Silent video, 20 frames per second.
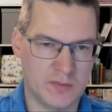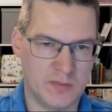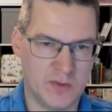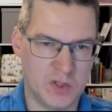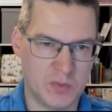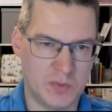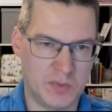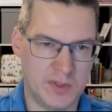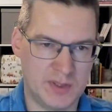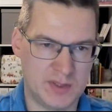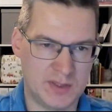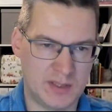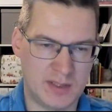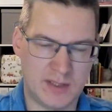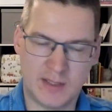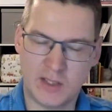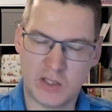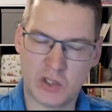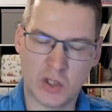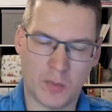which means
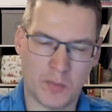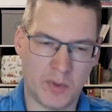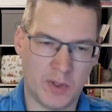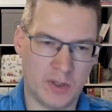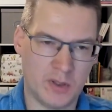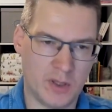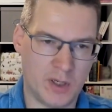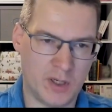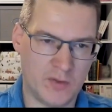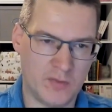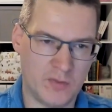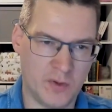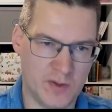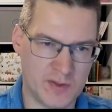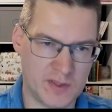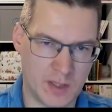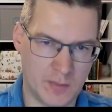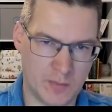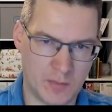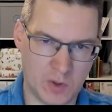the shopping cart, for
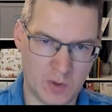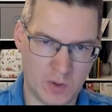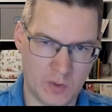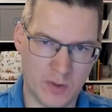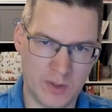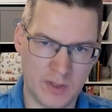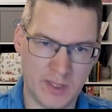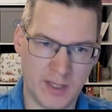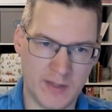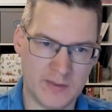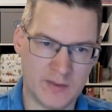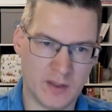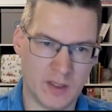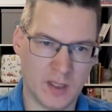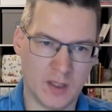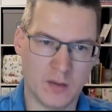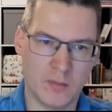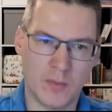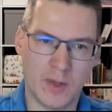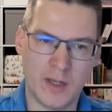example, or the
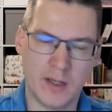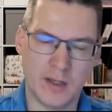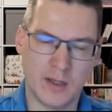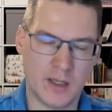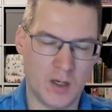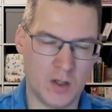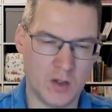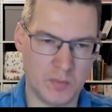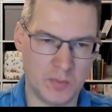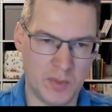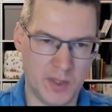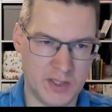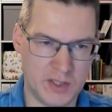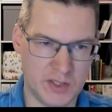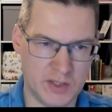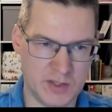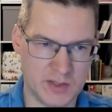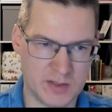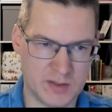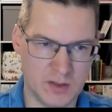entire My Account
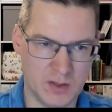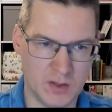pages